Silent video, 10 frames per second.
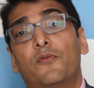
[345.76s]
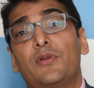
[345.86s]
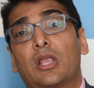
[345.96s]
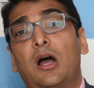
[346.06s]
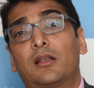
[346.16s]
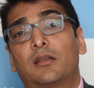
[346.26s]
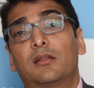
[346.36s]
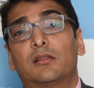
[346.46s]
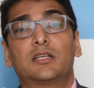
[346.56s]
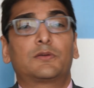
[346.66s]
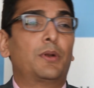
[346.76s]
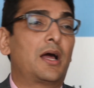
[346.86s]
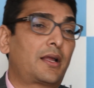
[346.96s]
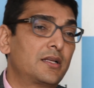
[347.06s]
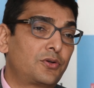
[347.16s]
we thought this
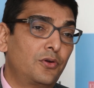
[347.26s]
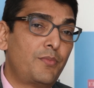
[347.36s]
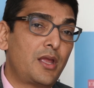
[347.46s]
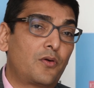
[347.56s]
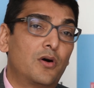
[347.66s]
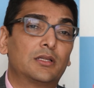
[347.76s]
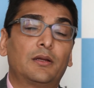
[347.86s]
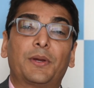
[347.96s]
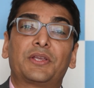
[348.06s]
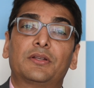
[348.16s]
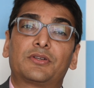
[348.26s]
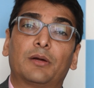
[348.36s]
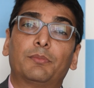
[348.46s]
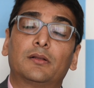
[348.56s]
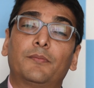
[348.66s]
blockage could be causing patient
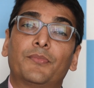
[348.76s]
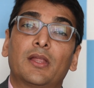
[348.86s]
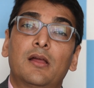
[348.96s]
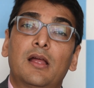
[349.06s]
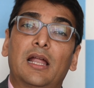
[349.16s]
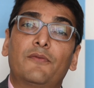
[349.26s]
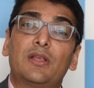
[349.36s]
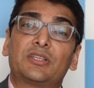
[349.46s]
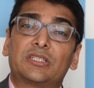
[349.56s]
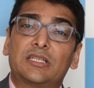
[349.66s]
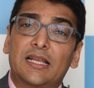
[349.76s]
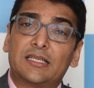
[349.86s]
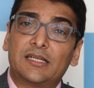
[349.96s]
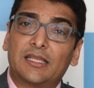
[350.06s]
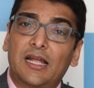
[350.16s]
trouble, and we
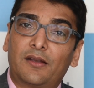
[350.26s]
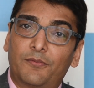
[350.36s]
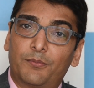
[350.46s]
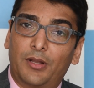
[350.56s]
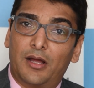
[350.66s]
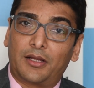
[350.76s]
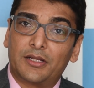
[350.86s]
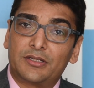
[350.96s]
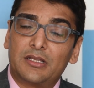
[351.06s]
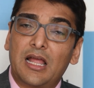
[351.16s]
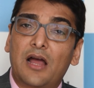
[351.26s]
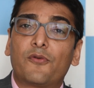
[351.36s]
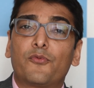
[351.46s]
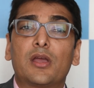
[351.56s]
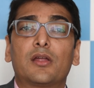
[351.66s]
stented that blockage.
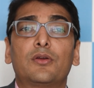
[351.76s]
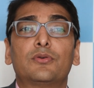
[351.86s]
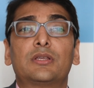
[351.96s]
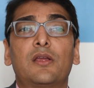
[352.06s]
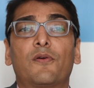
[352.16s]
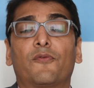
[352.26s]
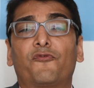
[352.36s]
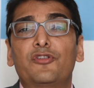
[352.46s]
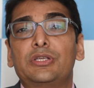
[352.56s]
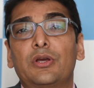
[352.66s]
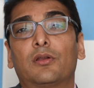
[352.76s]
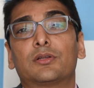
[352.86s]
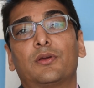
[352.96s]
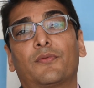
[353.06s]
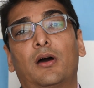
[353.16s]
Now we are using
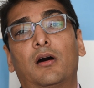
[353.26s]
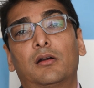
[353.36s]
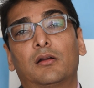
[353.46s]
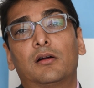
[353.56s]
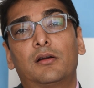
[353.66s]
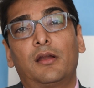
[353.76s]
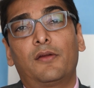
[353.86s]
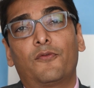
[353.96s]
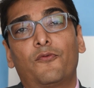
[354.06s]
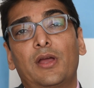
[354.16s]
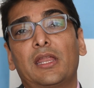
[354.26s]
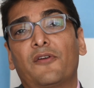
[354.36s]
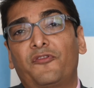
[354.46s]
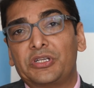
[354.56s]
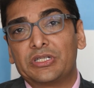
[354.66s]
physiology of the heart artery very
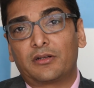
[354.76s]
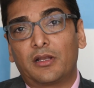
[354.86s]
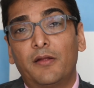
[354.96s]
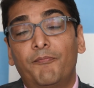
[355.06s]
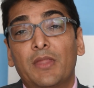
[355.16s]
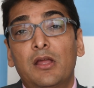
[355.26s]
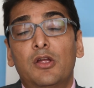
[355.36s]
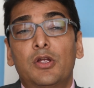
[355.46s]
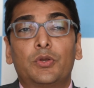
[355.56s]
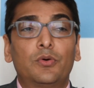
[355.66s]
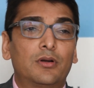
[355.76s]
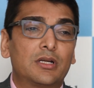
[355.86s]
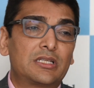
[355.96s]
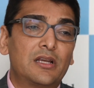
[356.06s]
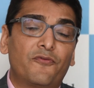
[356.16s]
efficiently to
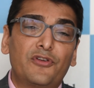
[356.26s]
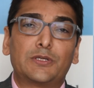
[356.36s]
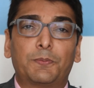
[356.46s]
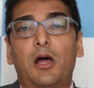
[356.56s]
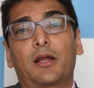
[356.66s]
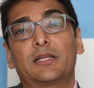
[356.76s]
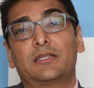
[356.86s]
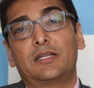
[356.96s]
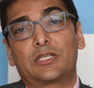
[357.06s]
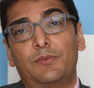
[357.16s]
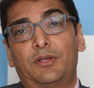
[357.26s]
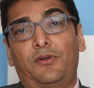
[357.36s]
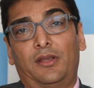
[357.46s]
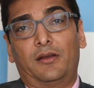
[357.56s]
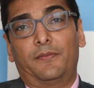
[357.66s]
understand which blockage needs to be
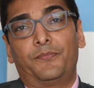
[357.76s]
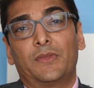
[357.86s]
treated.